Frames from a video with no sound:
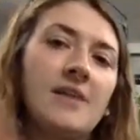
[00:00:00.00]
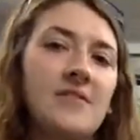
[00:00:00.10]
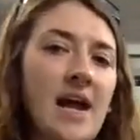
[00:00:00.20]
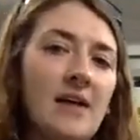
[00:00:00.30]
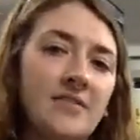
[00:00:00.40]
and
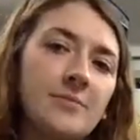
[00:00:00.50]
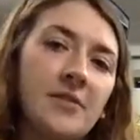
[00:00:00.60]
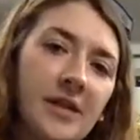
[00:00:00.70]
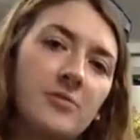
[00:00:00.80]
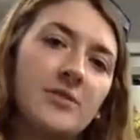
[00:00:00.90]
then have some on
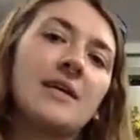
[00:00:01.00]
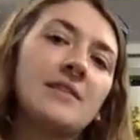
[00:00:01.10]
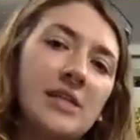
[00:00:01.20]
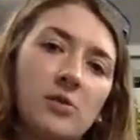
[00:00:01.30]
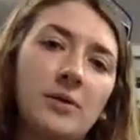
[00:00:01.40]
the other side
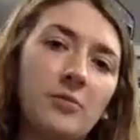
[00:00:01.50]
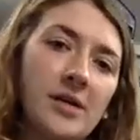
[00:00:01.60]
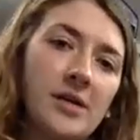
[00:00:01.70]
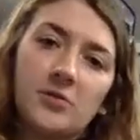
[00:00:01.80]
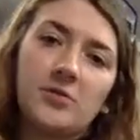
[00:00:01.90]
that you would be
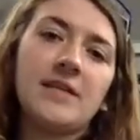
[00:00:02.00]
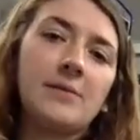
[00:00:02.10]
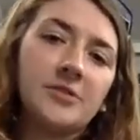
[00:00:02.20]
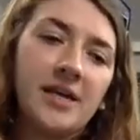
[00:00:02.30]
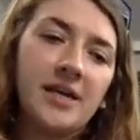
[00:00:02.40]
running sort of
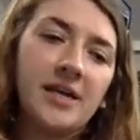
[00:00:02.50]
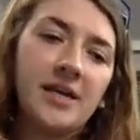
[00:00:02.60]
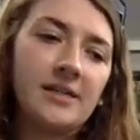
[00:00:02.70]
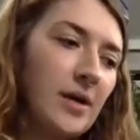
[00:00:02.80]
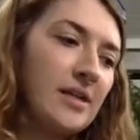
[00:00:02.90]

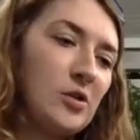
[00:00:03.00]
simultaneously,